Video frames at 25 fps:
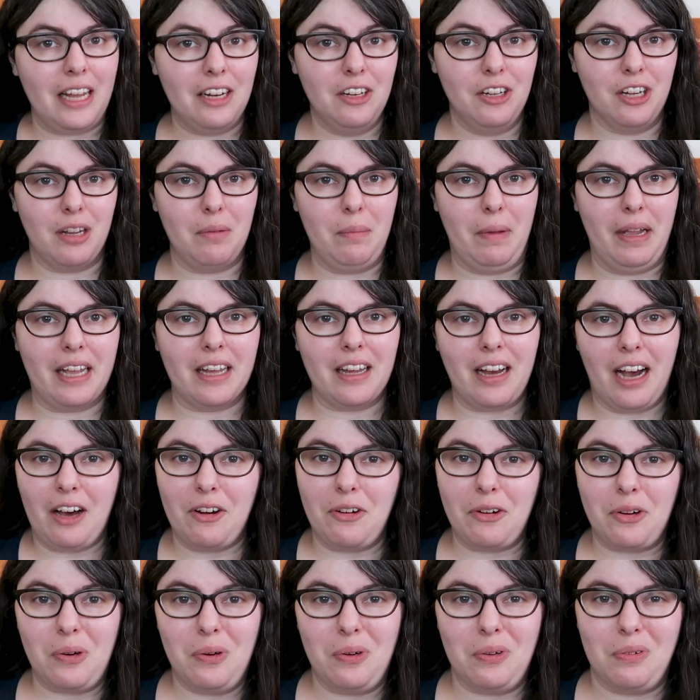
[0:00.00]
And you can make it
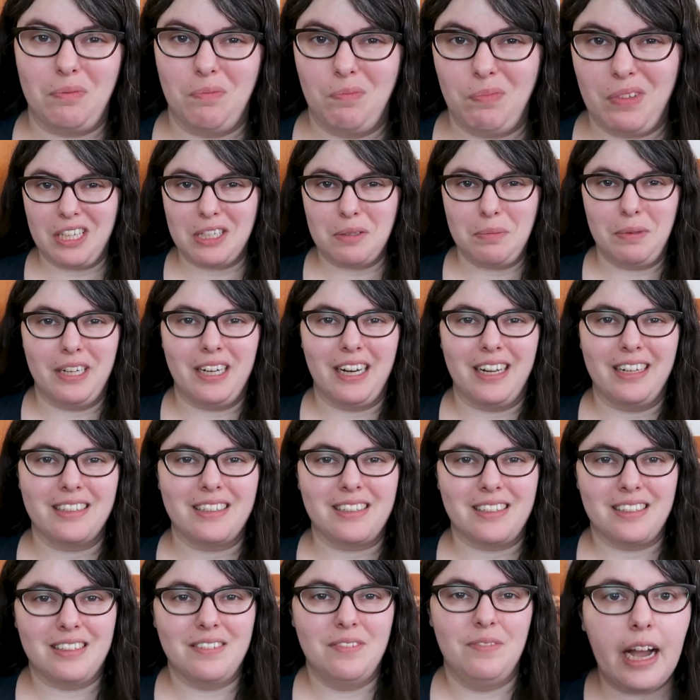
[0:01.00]
hot or cold. That's pretty
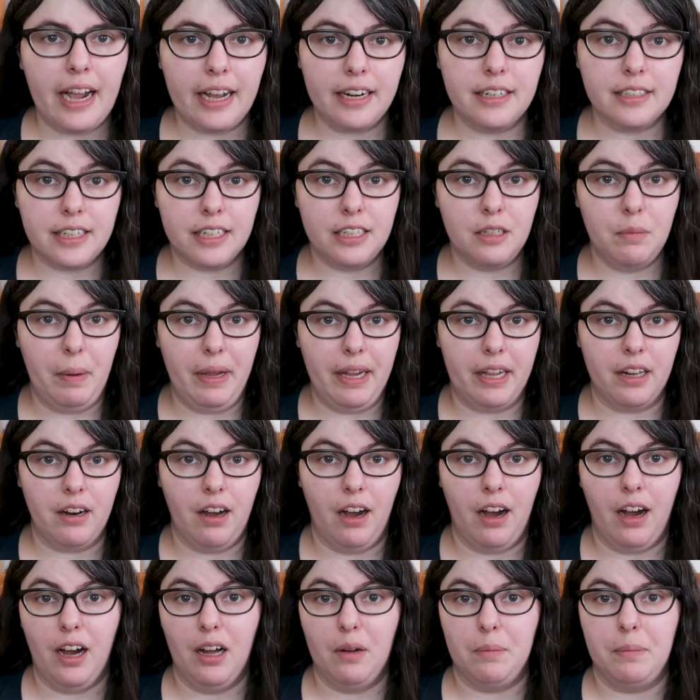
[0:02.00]
nice. I decided to make it
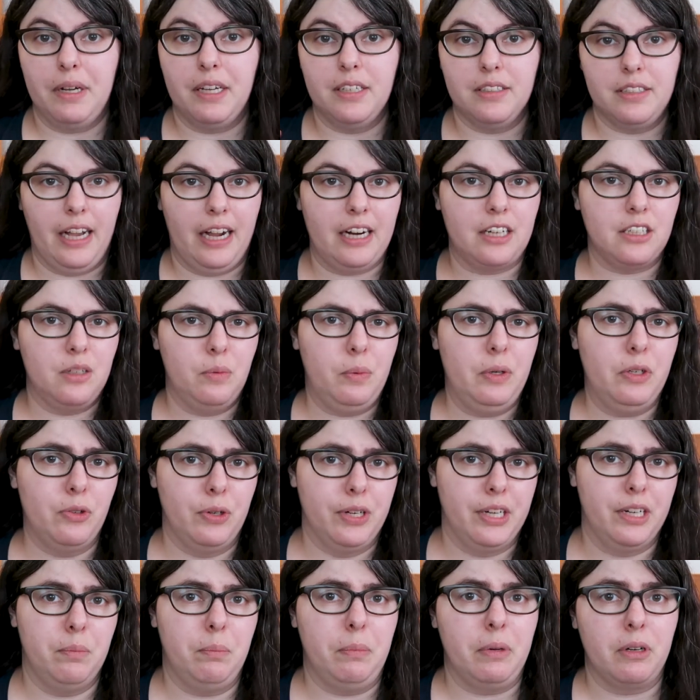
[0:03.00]
hot because actually we
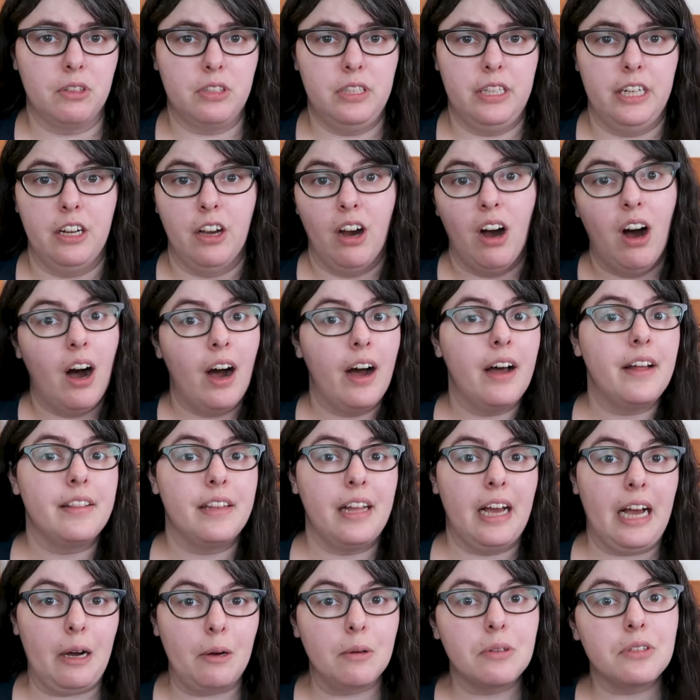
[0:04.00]
drink milk tea hot in
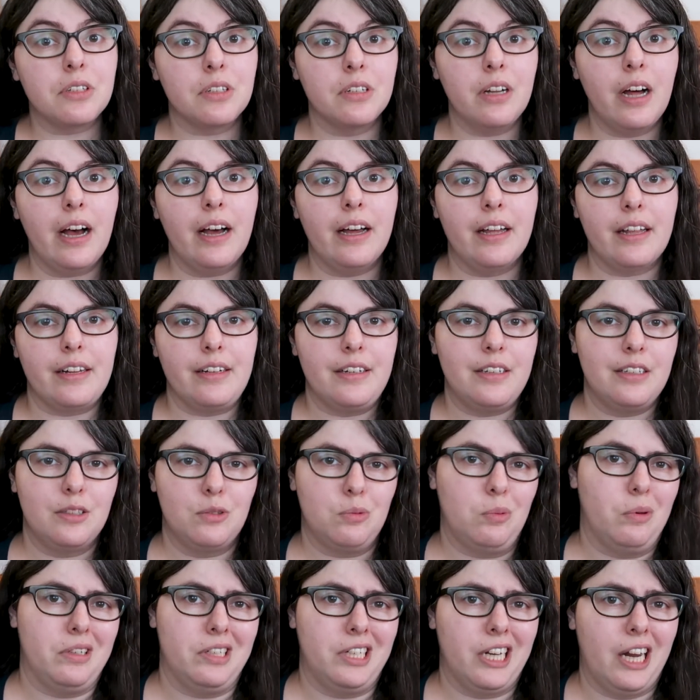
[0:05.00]
the house a lot and I
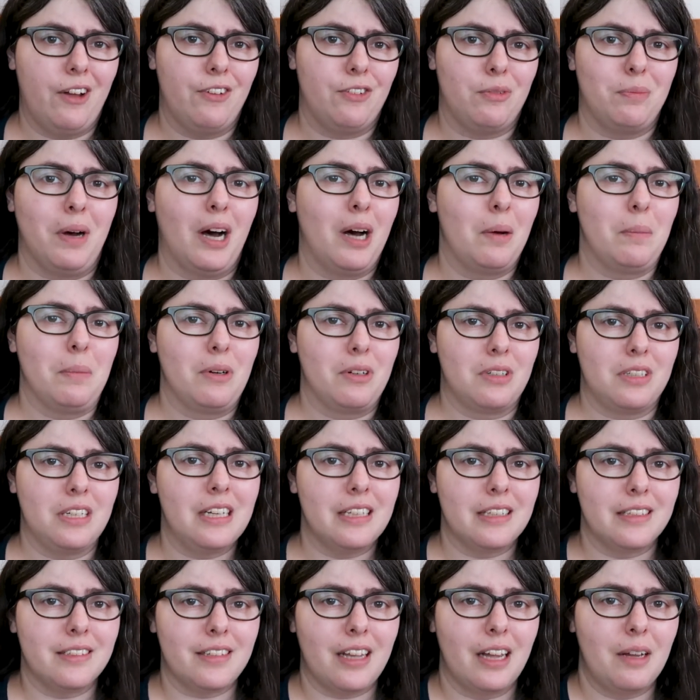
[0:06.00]
just wanted to have some hot milk
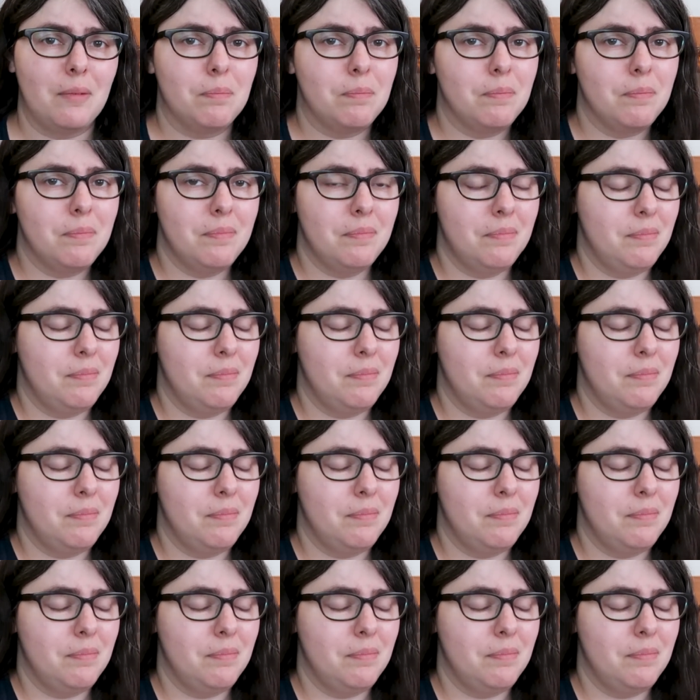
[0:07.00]
tea this time.